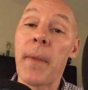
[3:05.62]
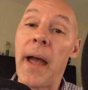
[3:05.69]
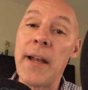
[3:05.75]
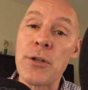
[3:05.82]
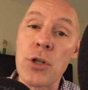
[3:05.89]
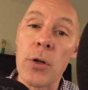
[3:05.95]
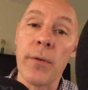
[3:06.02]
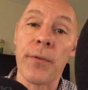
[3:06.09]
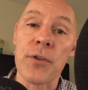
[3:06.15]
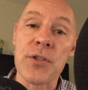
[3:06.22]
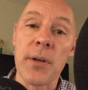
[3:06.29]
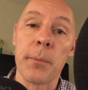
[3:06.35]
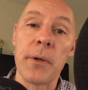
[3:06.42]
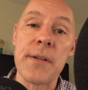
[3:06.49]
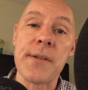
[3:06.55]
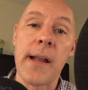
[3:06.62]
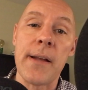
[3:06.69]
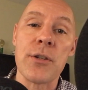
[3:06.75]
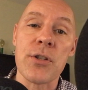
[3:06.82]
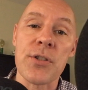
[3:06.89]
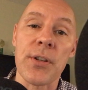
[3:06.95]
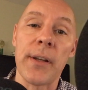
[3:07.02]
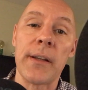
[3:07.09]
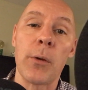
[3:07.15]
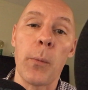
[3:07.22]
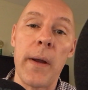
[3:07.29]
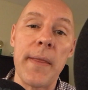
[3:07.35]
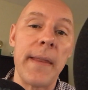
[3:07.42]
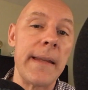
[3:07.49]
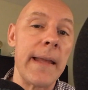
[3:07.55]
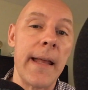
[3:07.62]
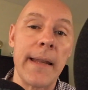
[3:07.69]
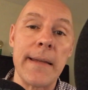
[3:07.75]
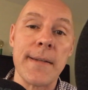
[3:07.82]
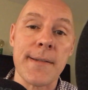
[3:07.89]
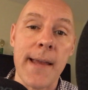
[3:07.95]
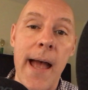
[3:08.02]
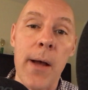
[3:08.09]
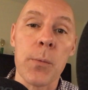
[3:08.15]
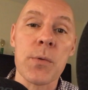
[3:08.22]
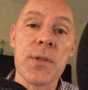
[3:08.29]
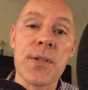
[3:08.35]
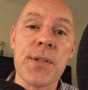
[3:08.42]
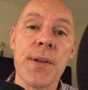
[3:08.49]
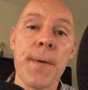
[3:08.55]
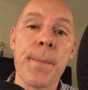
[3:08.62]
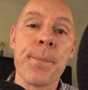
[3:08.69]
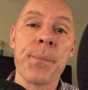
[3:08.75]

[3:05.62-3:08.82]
I do. For some reason, I just like the way the Yeti sounds.